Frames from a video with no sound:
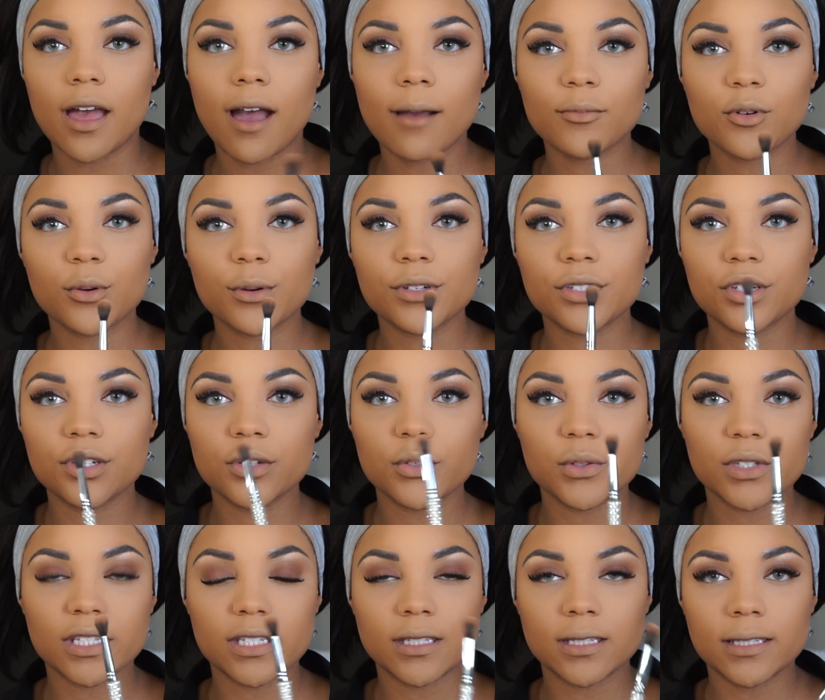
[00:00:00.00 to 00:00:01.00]
I'm going to
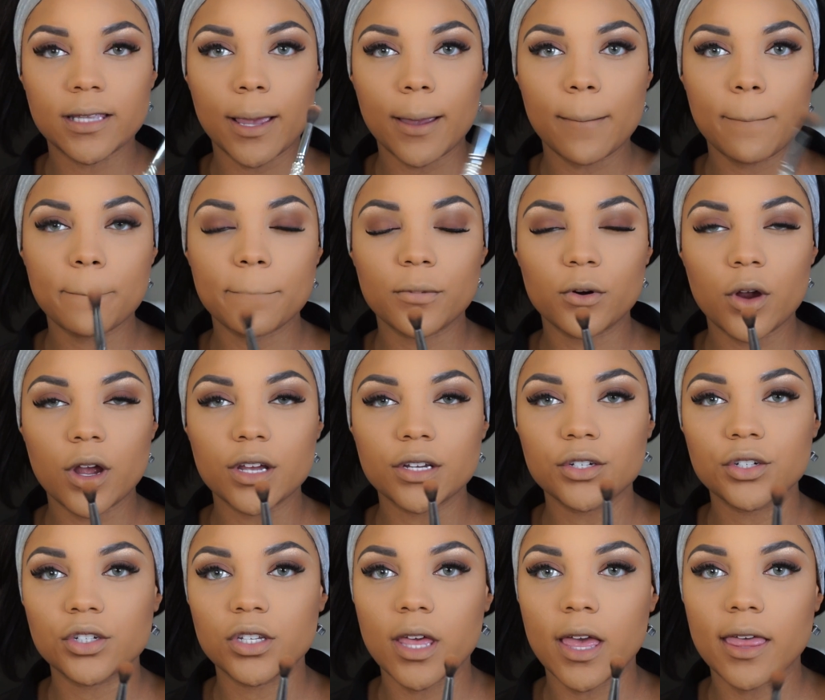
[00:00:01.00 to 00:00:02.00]
use the same
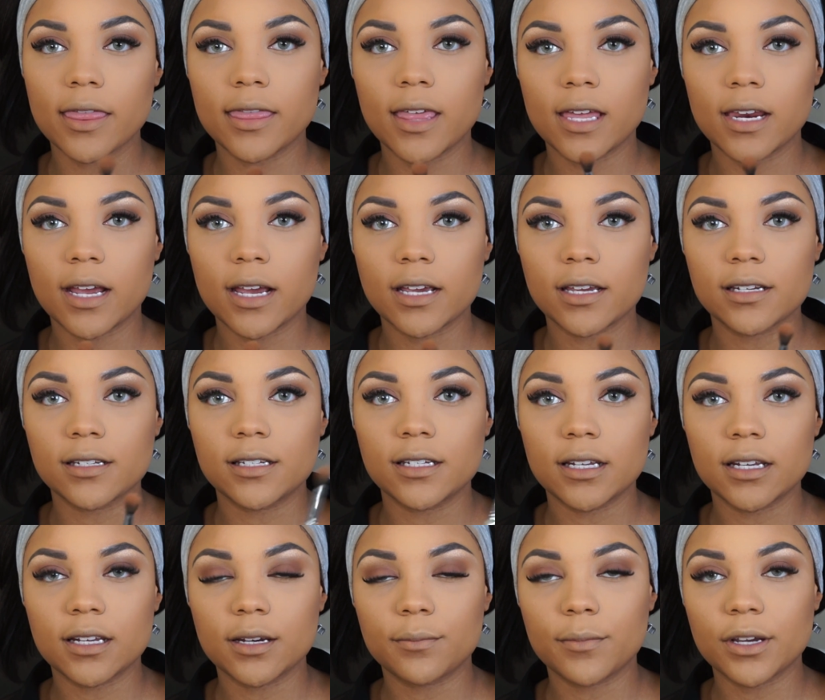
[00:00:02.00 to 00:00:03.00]
brush that I
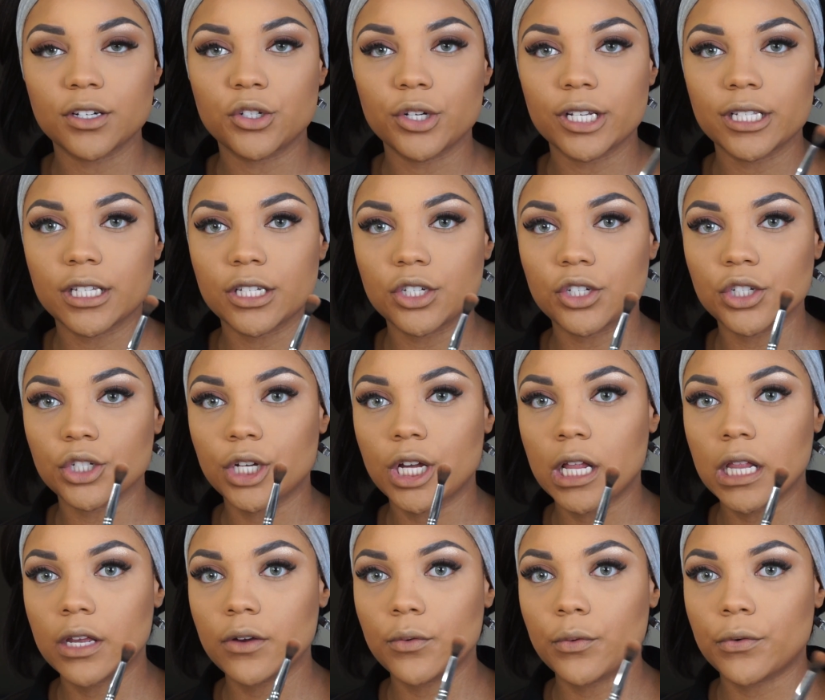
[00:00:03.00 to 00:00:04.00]
did my transitional
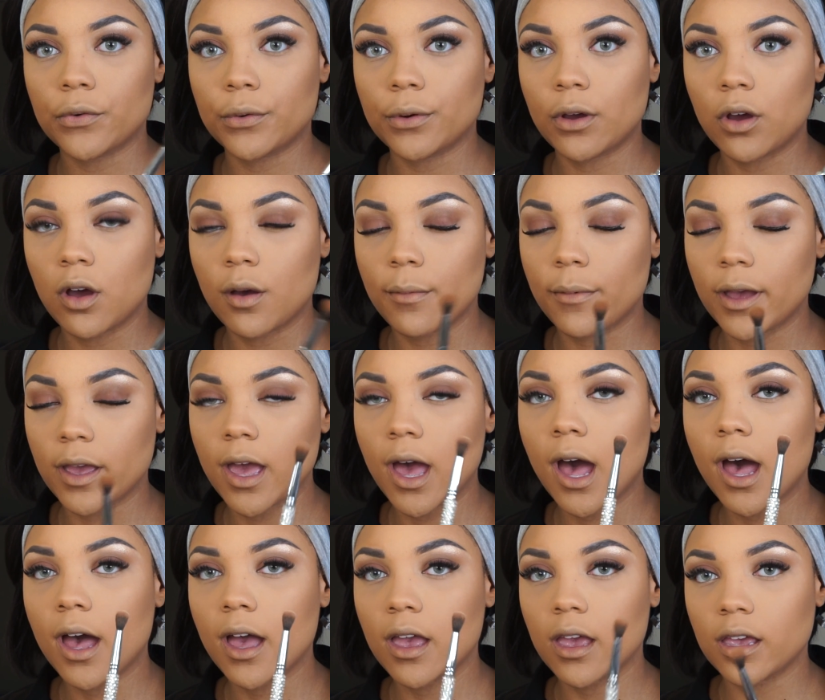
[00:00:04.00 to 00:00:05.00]
color on my
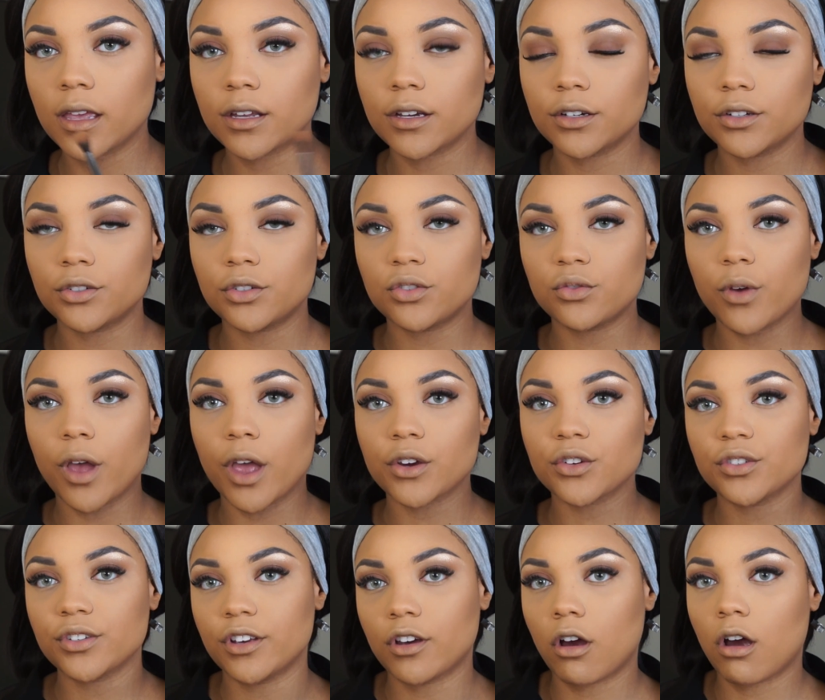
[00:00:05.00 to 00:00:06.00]
eye to
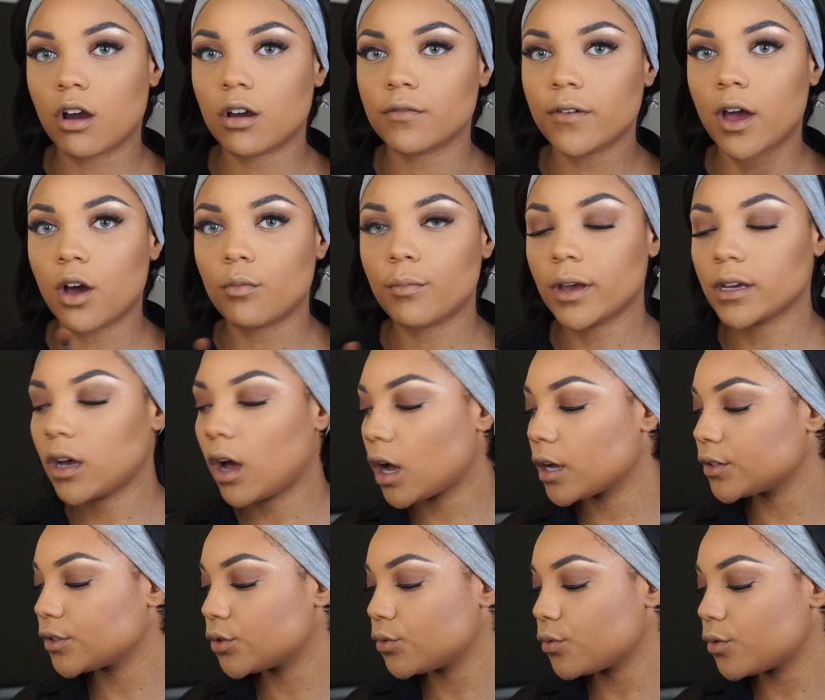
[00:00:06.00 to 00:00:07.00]
actually carve out my
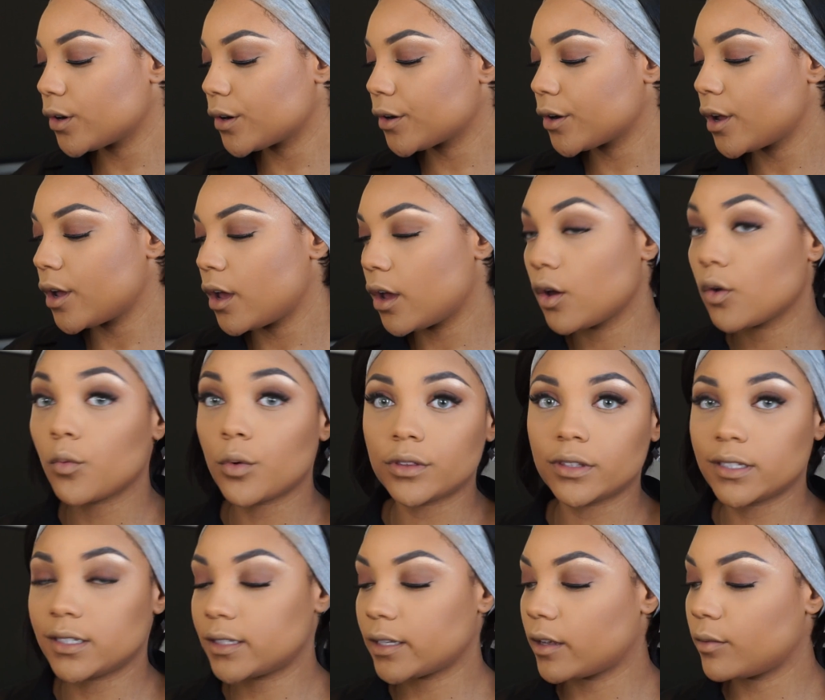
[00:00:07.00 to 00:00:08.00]
contour with
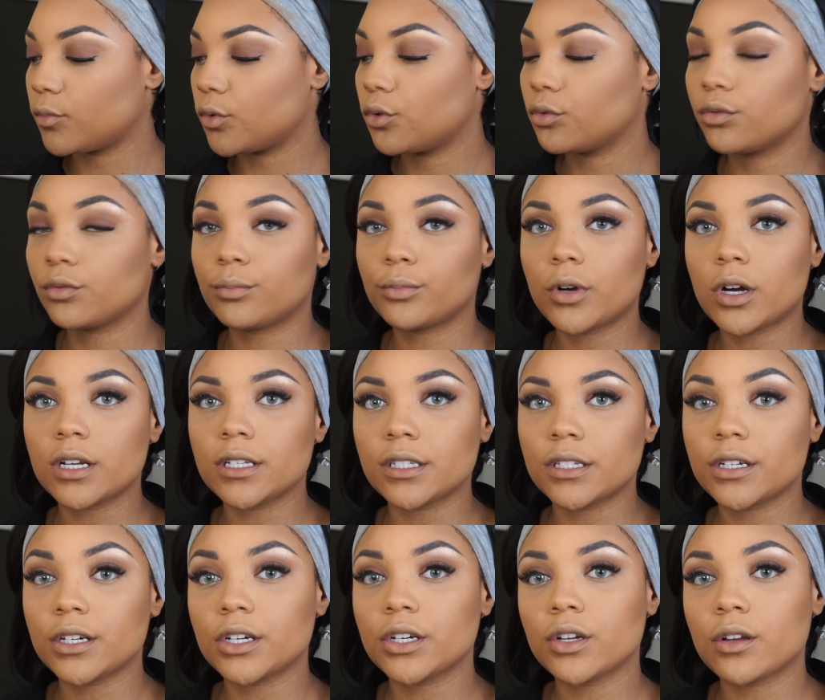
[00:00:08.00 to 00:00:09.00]
the same Hoola
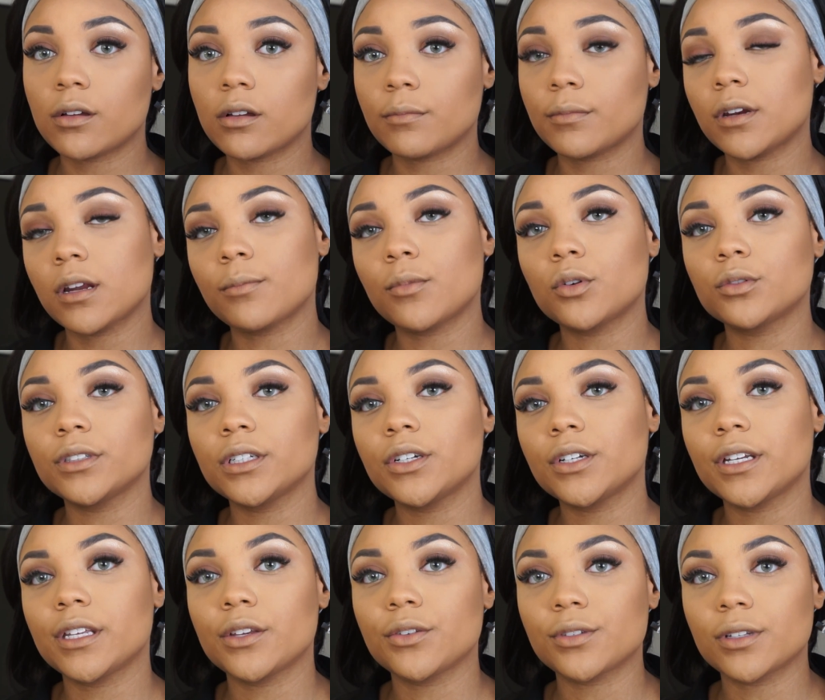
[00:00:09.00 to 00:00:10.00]
bronzer. And I'm only
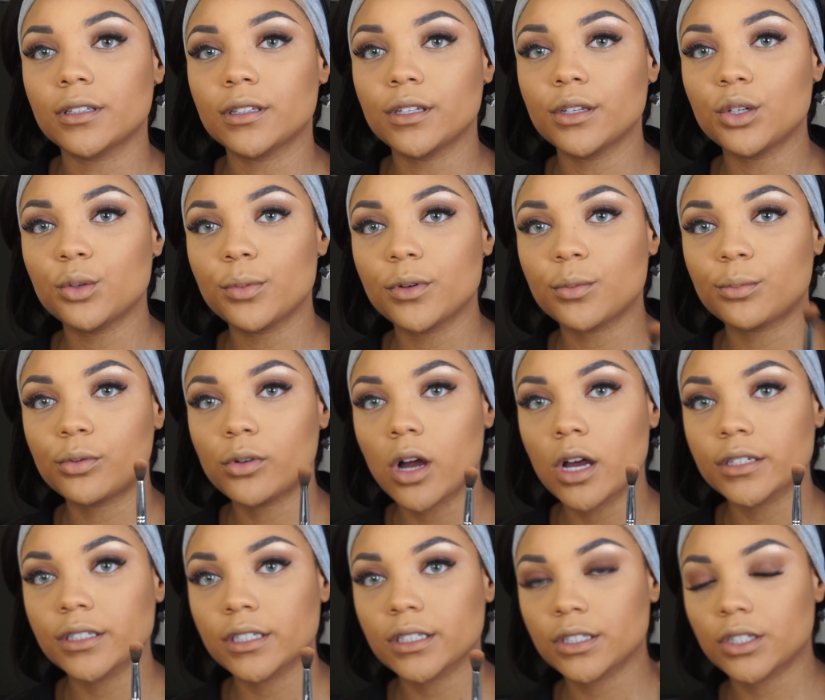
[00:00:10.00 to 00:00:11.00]
going to use a little bit of
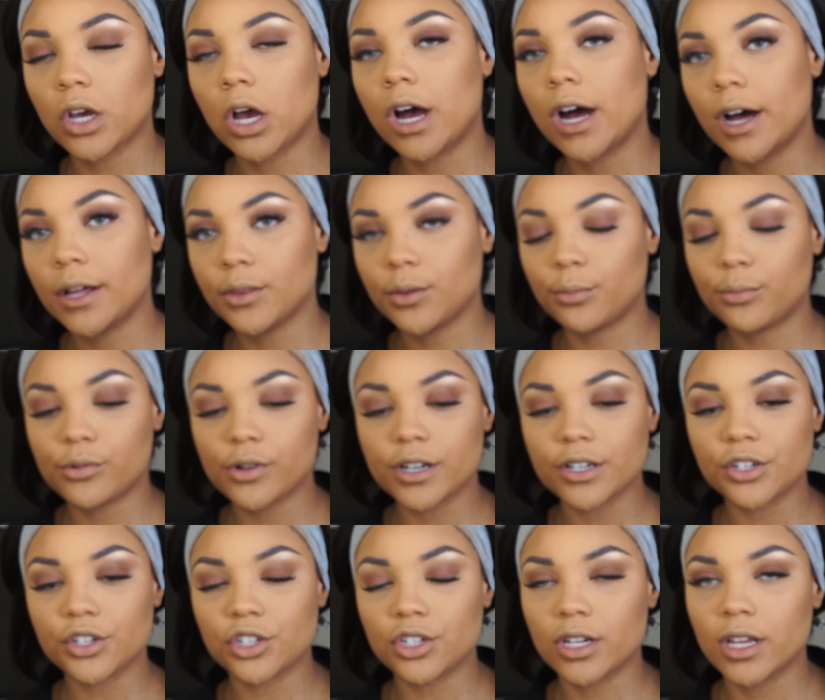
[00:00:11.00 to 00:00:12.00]
product on the
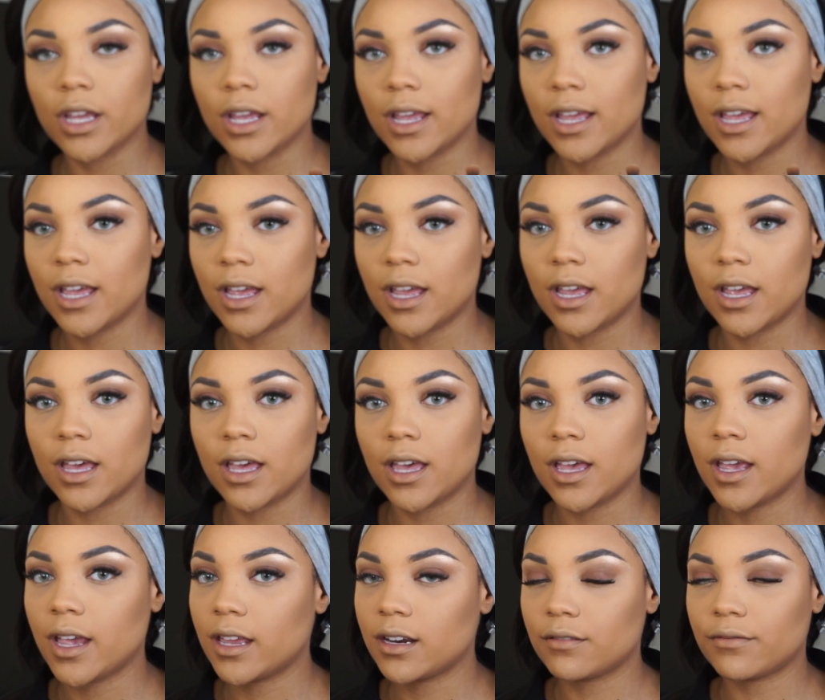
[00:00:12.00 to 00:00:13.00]
brush,
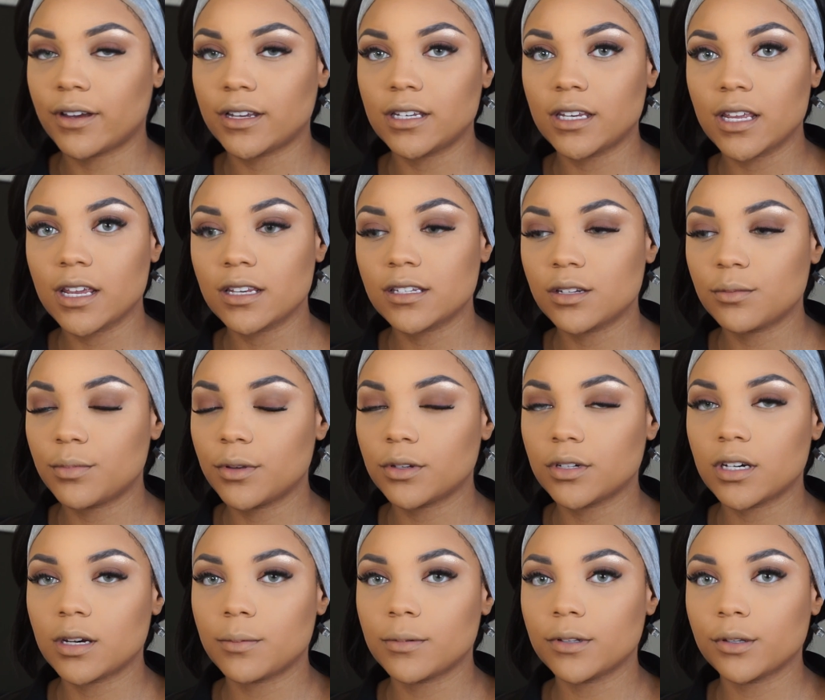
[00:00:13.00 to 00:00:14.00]
and if I need to
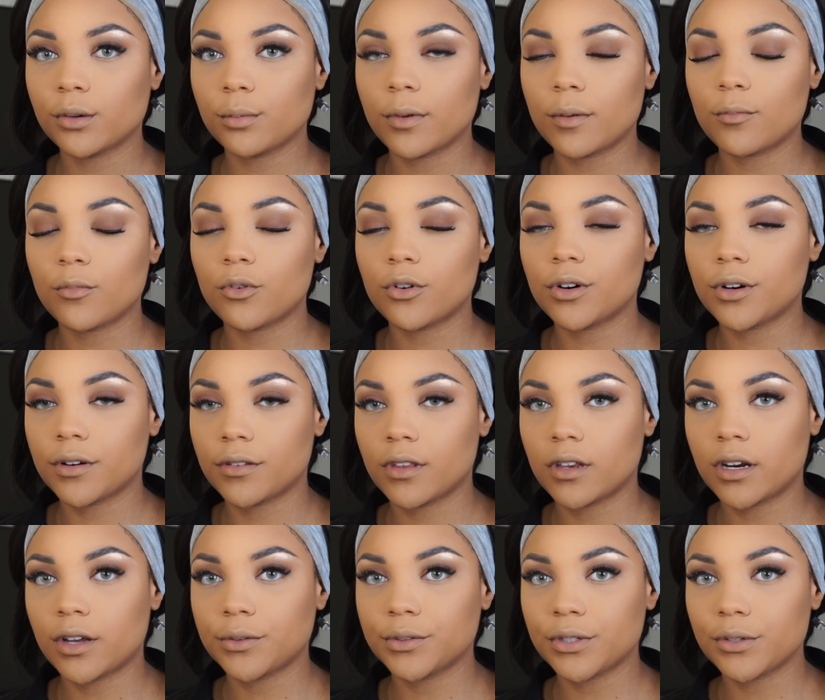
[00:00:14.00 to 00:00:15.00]
build it up a little bit more,
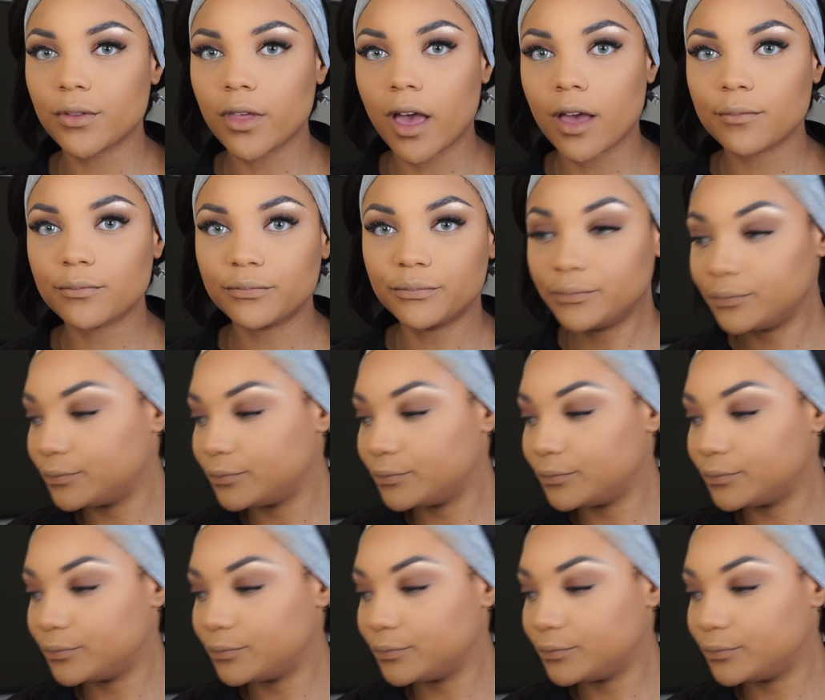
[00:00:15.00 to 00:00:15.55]
then I'll do that.